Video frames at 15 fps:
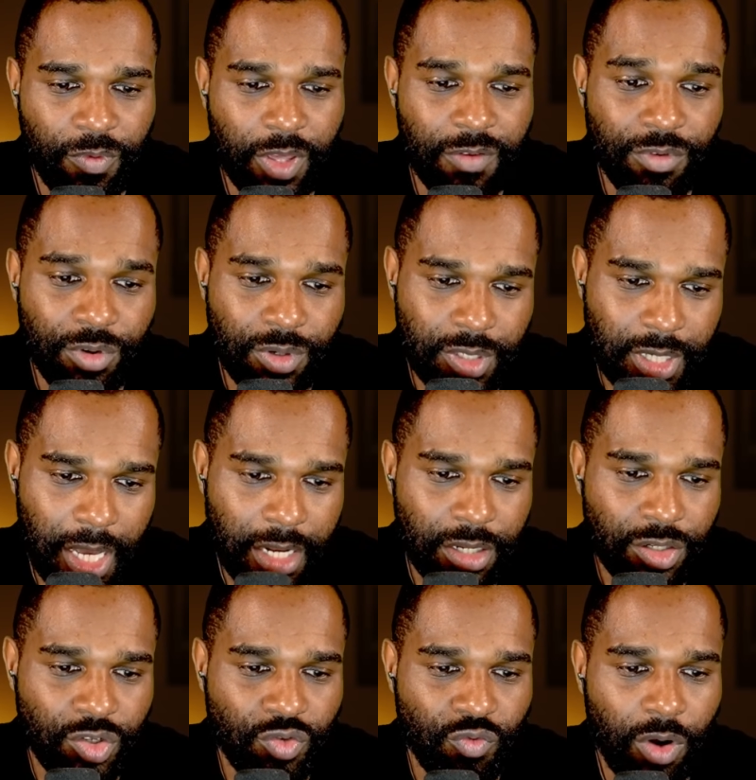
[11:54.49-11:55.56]
If you're an
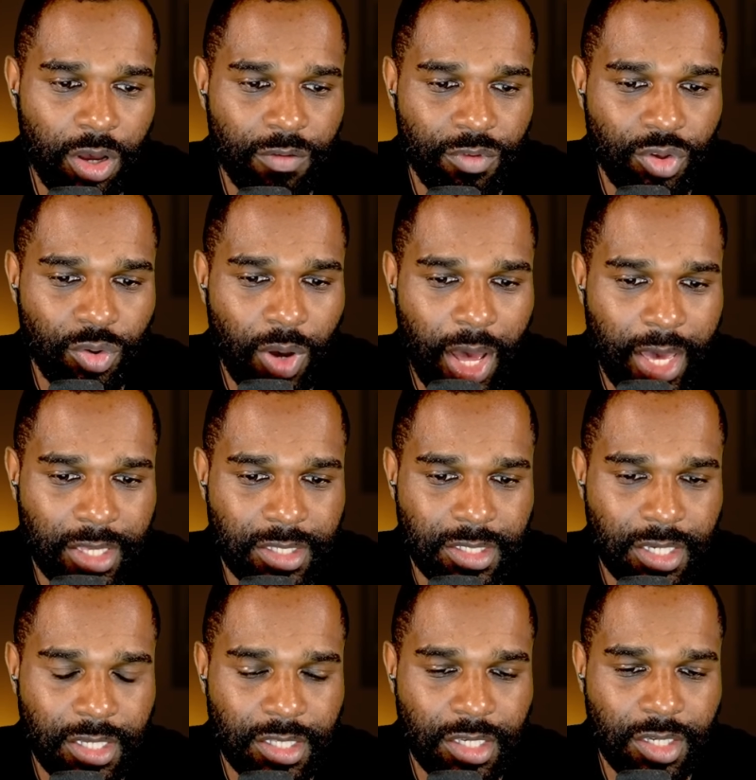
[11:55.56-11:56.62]
Italian driver, you're
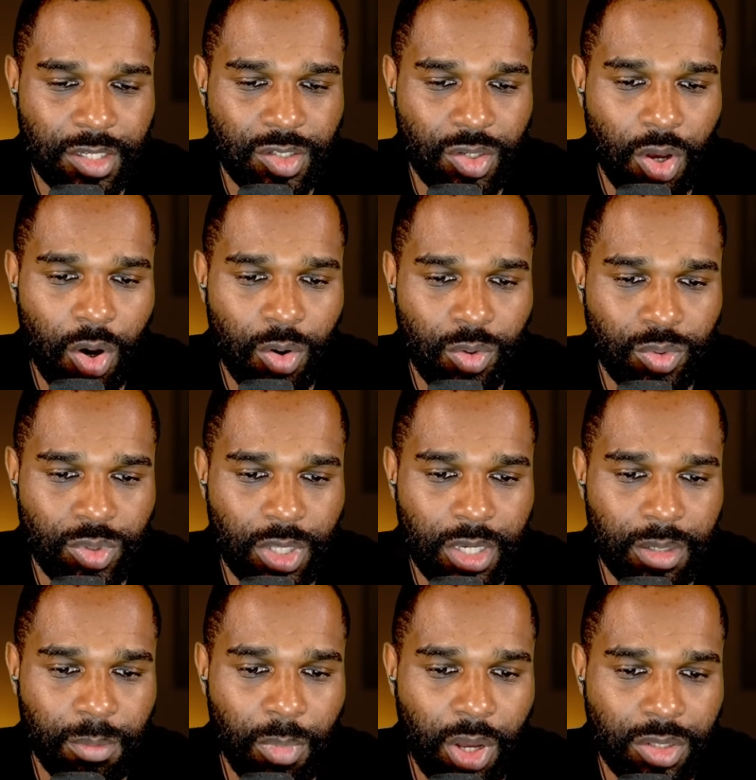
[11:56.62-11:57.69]
18 years old
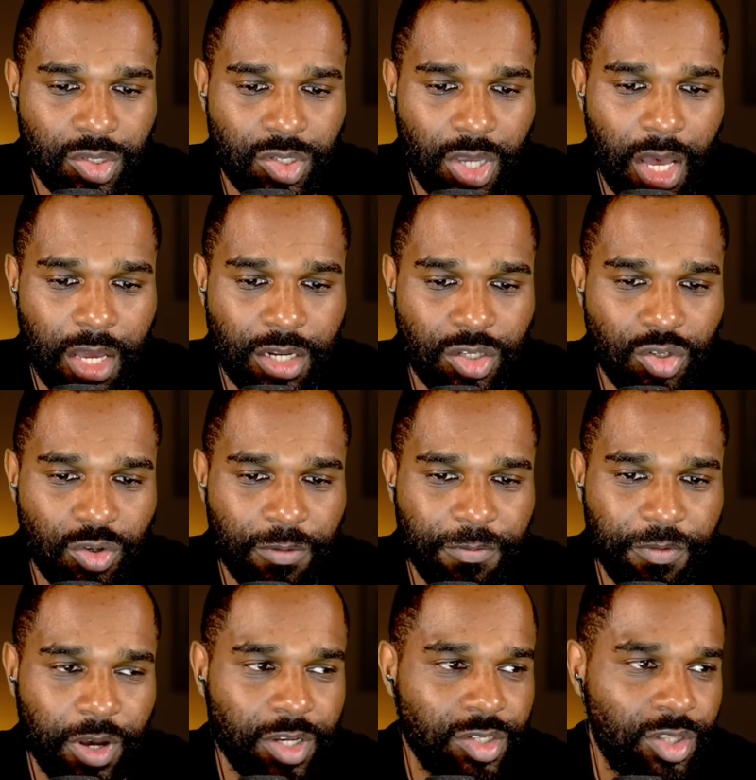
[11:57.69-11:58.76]
in Monza and it's your
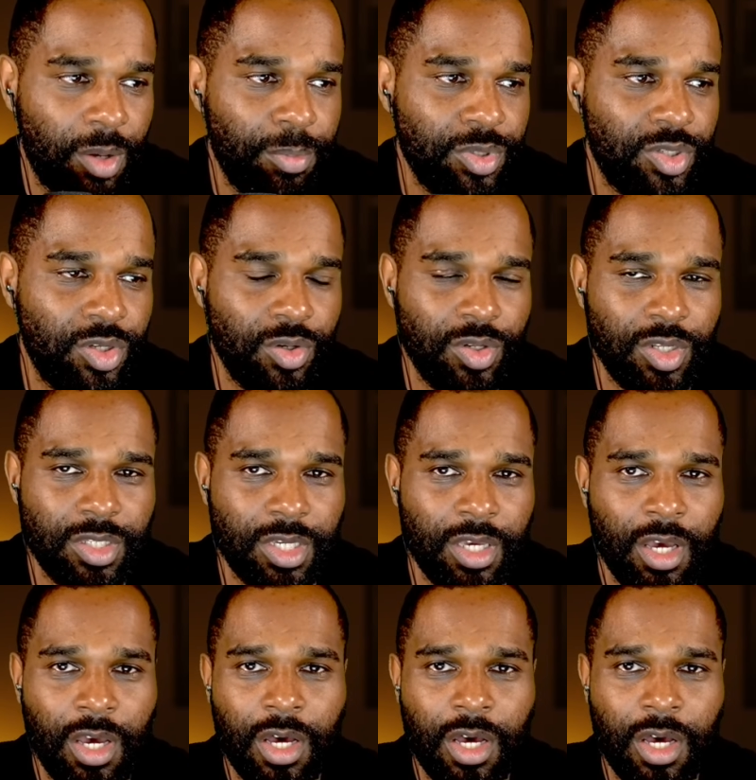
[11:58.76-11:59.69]
first opportunity.